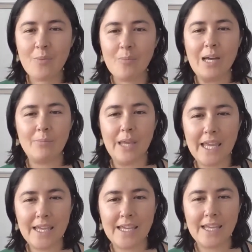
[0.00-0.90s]
but
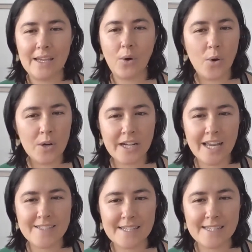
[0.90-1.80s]
being
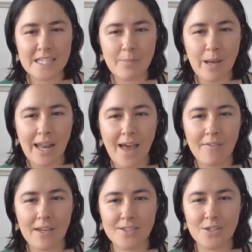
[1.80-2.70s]
organised isn't about having